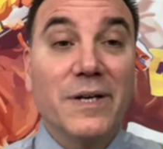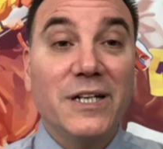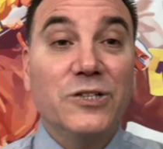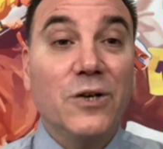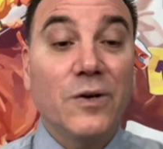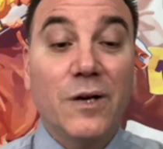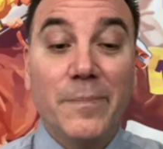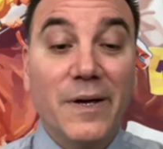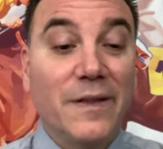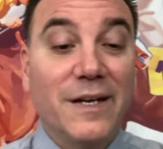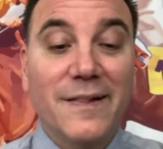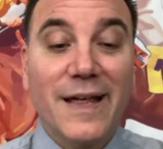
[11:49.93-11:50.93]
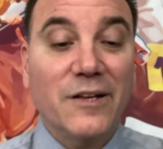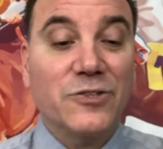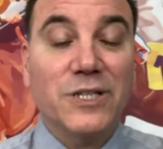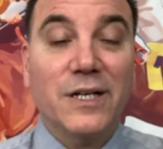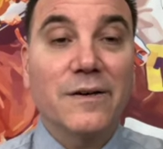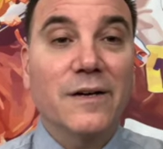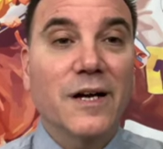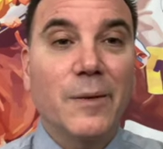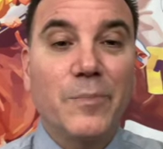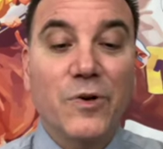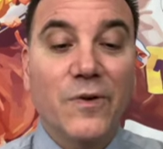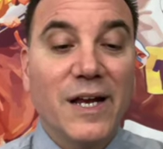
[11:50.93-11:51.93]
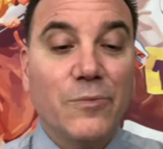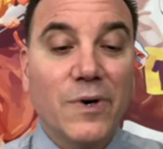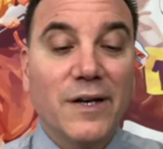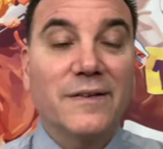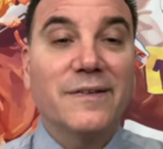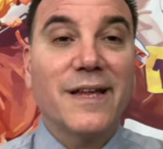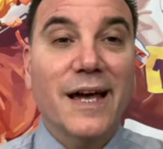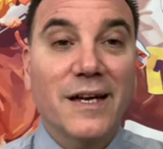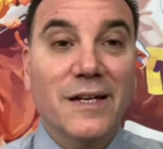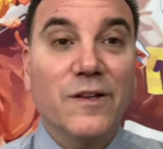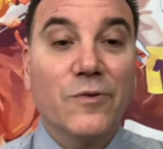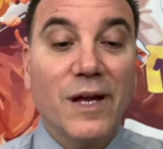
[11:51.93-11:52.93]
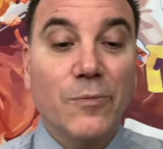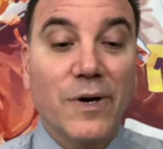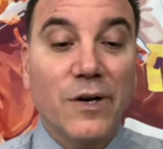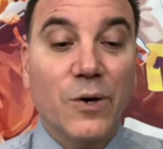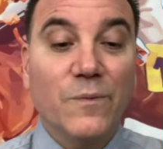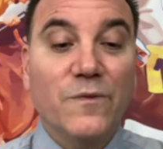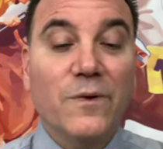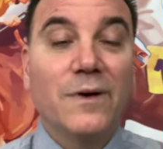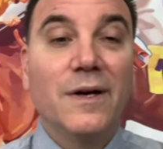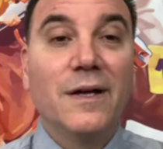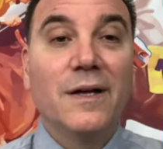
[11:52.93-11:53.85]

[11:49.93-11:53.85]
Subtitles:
But he showed ability last year at a couple grade ones, second in the grade one hopeful,